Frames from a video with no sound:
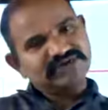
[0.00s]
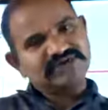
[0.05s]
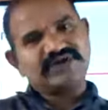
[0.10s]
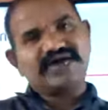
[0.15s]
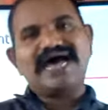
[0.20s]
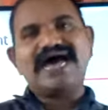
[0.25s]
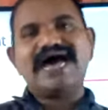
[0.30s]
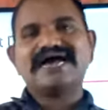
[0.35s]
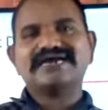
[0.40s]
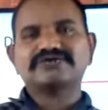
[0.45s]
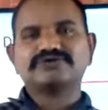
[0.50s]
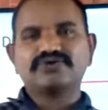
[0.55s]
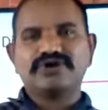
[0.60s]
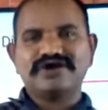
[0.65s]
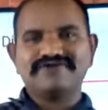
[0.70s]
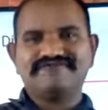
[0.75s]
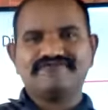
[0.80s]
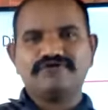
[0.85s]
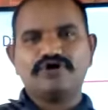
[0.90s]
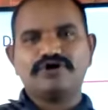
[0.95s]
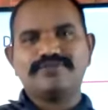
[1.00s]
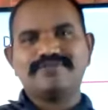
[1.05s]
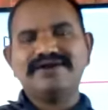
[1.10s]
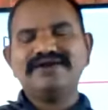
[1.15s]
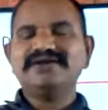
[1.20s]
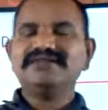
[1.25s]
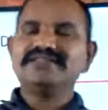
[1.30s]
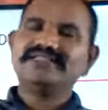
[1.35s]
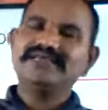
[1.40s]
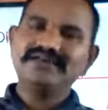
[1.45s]
active high
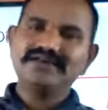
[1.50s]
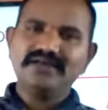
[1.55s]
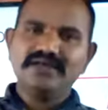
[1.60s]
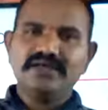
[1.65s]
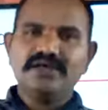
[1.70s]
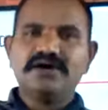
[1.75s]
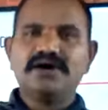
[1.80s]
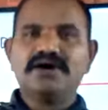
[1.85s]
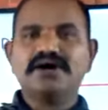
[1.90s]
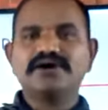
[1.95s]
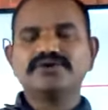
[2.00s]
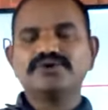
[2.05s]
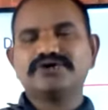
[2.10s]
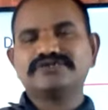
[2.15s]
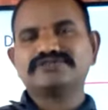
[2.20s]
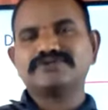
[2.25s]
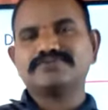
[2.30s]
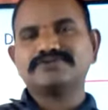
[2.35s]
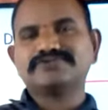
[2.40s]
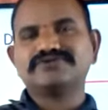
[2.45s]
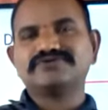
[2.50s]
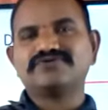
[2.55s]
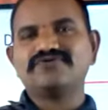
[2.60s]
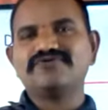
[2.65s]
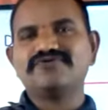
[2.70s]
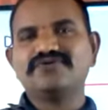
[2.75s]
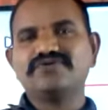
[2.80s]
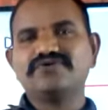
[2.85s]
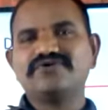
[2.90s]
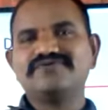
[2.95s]
format, then you are supposed to
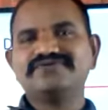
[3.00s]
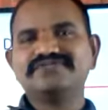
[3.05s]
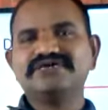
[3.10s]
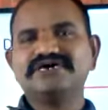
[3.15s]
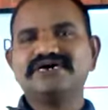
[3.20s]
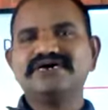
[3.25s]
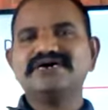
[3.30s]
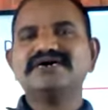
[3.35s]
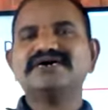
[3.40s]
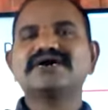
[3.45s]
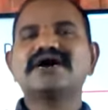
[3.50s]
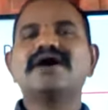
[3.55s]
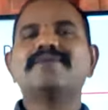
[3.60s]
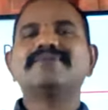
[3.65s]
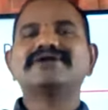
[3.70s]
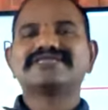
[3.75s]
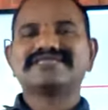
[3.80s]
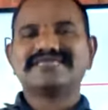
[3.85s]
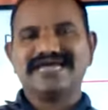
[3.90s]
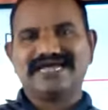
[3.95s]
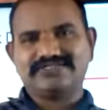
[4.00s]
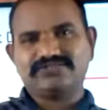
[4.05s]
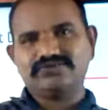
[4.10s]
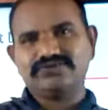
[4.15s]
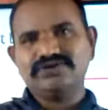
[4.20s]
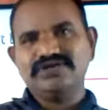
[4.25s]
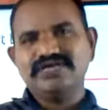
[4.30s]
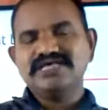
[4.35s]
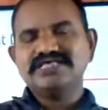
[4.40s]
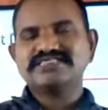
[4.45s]
go with the common cathode
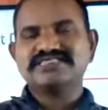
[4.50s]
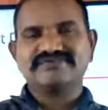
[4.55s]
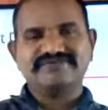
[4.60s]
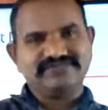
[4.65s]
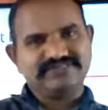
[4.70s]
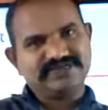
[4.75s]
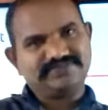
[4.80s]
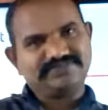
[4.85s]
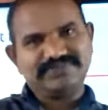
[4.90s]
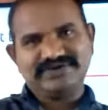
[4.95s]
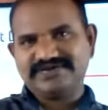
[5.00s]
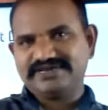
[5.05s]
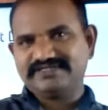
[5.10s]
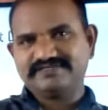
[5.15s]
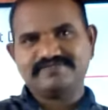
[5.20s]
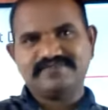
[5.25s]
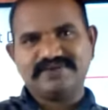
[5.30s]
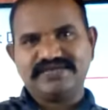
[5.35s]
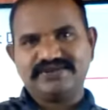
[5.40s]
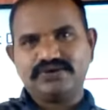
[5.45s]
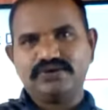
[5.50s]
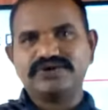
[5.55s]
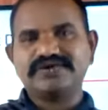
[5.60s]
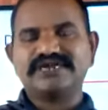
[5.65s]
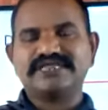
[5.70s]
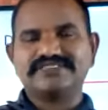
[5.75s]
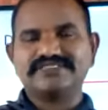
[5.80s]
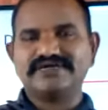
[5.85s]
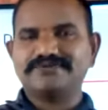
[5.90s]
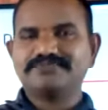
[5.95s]
7-segment display. Okay,
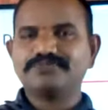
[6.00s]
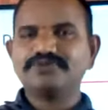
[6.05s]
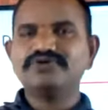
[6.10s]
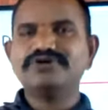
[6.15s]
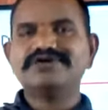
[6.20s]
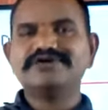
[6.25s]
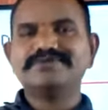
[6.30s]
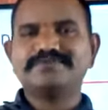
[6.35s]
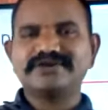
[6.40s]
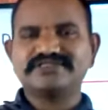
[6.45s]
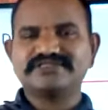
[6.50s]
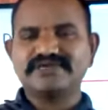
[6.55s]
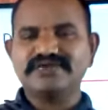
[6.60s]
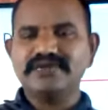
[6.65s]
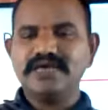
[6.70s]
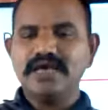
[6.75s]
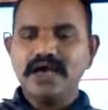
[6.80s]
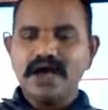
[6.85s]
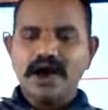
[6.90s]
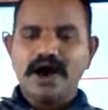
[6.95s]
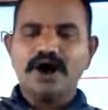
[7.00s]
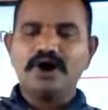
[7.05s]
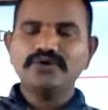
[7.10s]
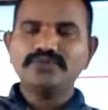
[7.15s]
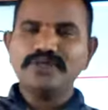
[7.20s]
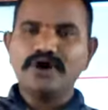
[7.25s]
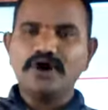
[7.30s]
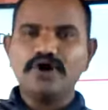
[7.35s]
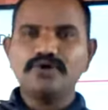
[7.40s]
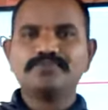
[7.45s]
that purely depends on how the
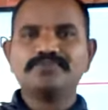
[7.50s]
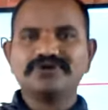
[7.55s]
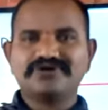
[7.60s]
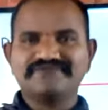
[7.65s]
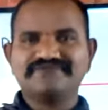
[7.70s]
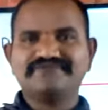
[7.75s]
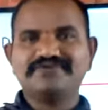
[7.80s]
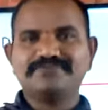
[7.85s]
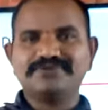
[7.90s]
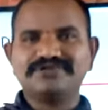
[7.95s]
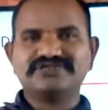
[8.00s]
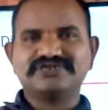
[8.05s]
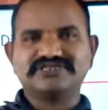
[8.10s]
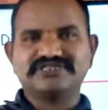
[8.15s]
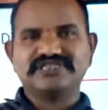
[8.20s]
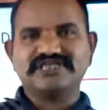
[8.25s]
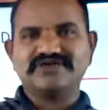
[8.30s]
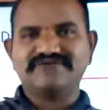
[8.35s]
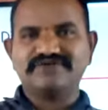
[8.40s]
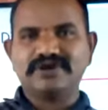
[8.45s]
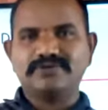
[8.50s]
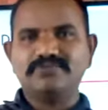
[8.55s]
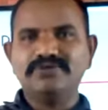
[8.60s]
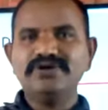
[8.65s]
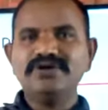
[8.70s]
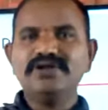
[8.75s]
output information is available